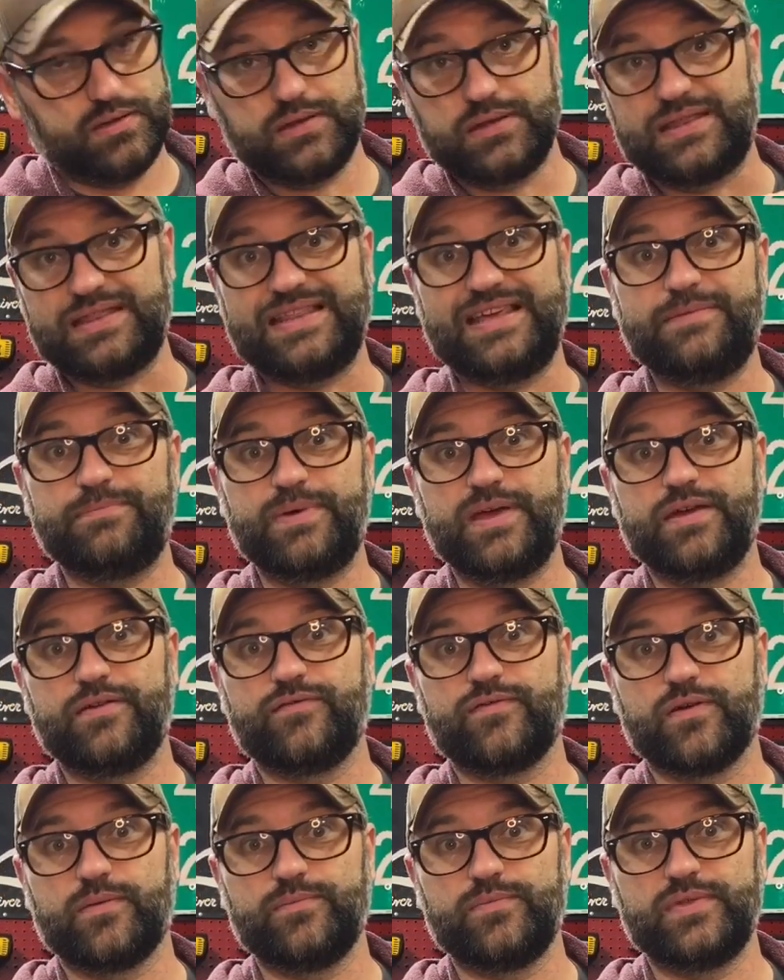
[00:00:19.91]
leaping
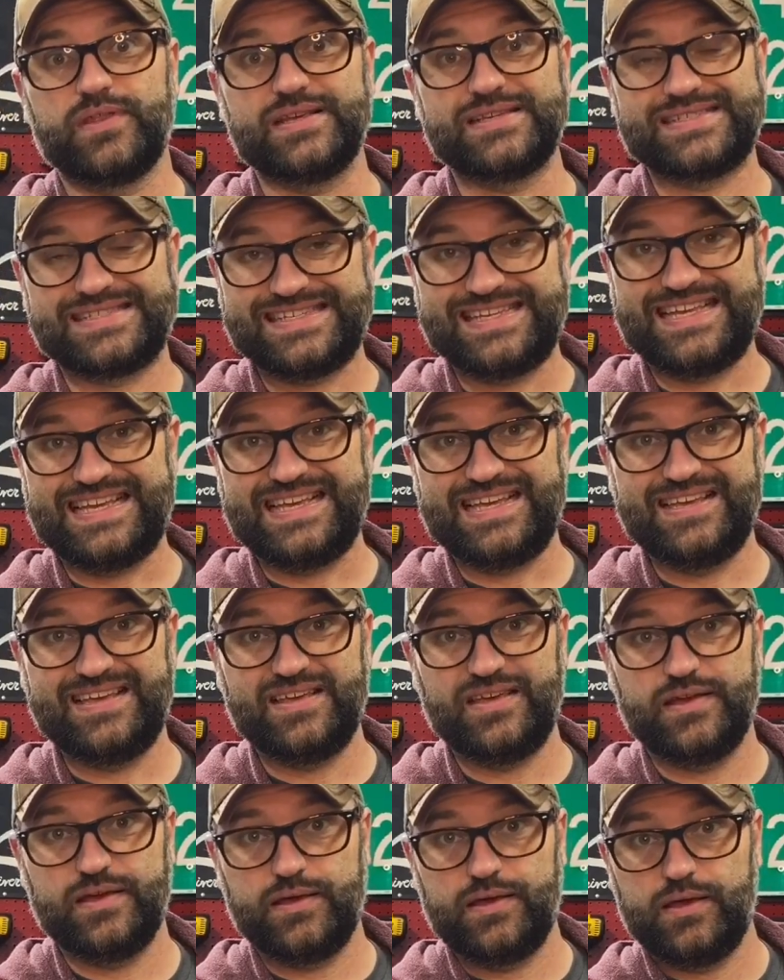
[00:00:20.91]
from the sea
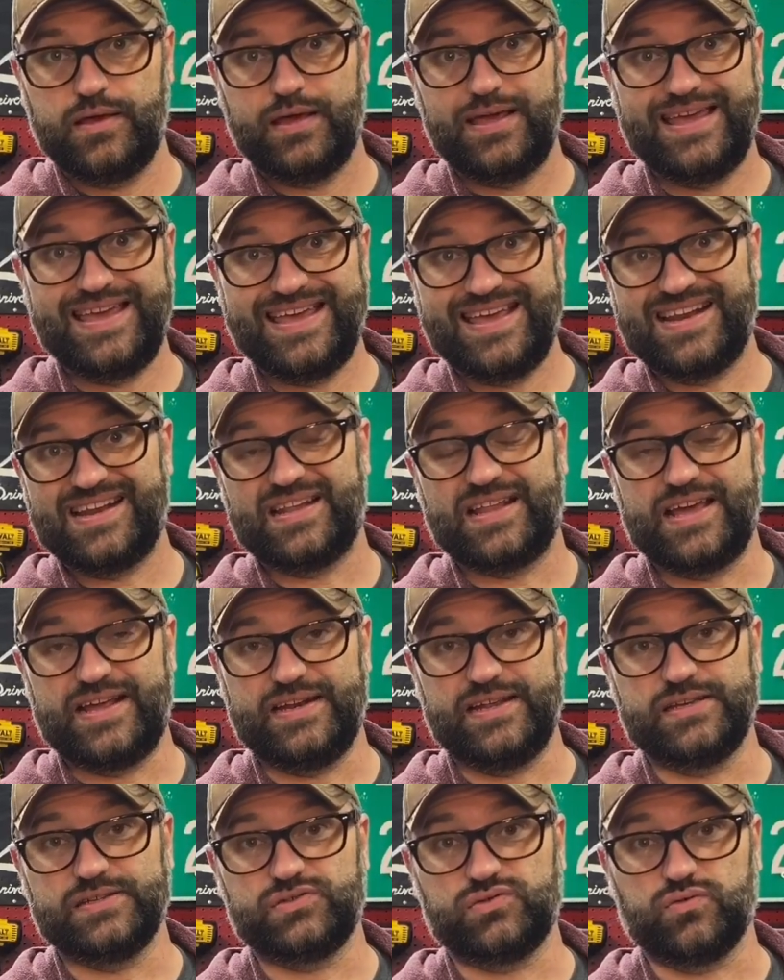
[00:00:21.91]
in a
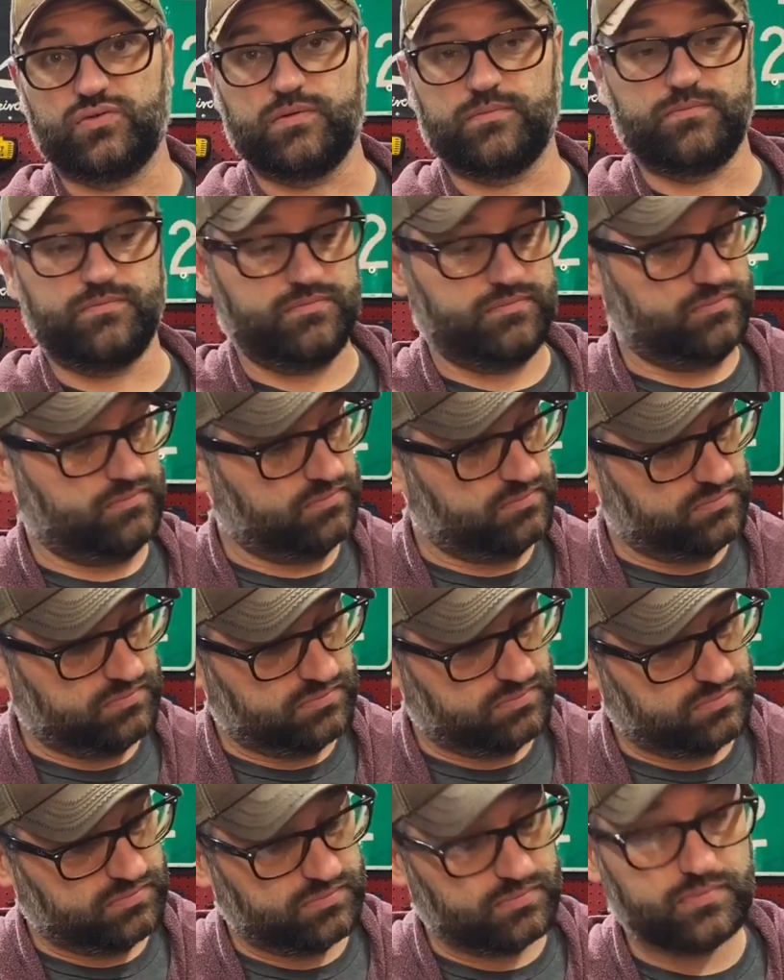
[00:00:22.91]
lightning storm.
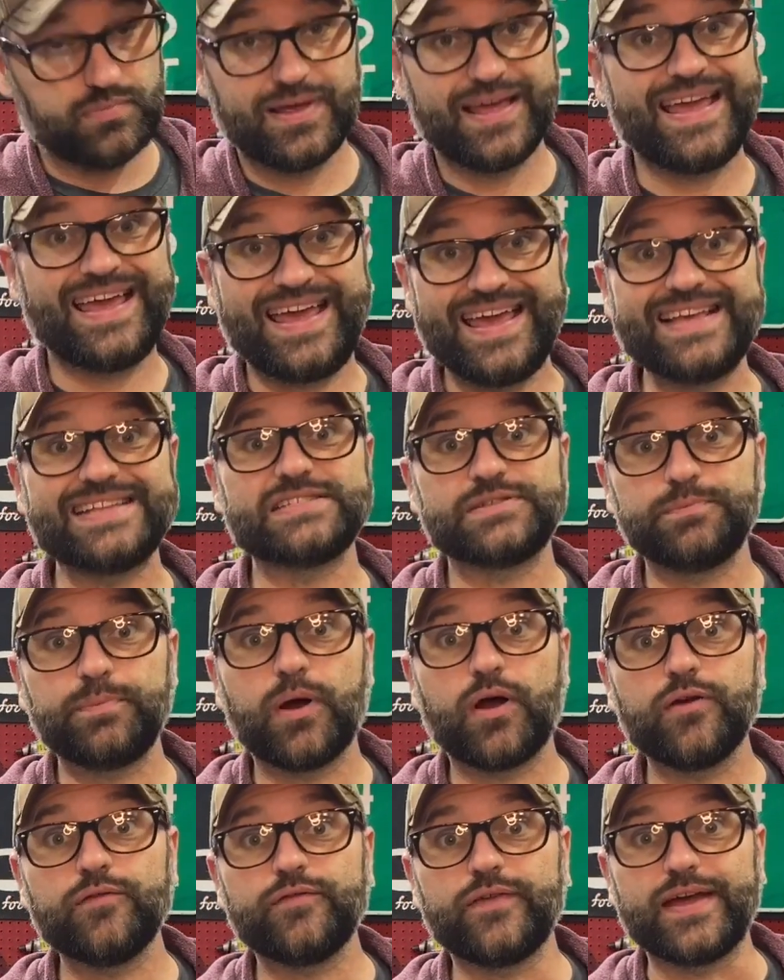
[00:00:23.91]
It's
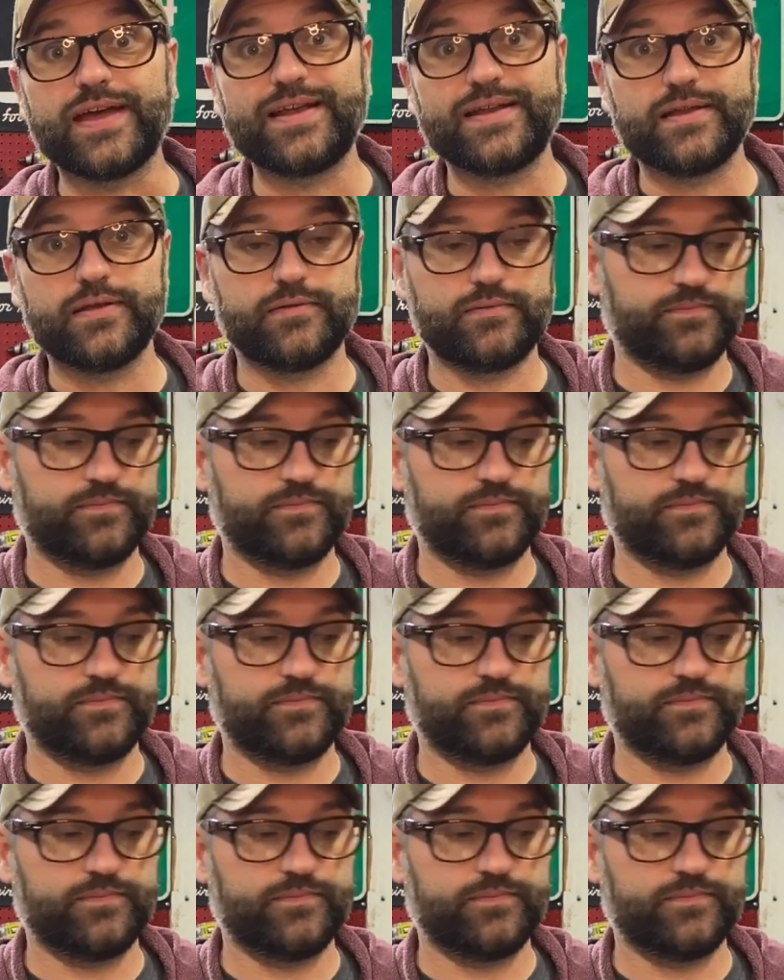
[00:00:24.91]
perfect.